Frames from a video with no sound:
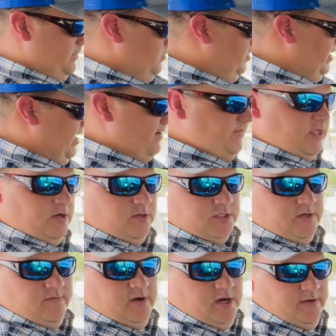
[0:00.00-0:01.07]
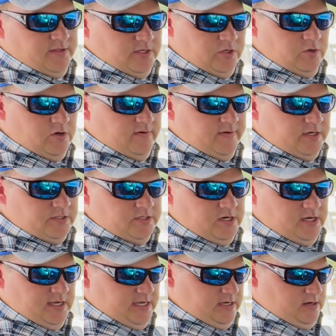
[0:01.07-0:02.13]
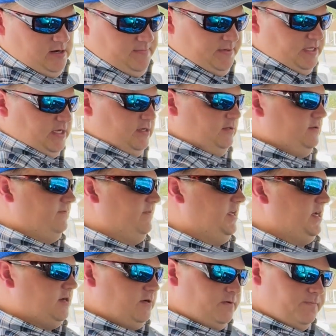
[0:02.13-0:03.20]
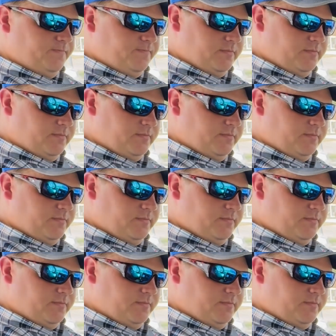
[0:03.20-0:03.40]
We have those over here in the door of our truck in our particular vehicle.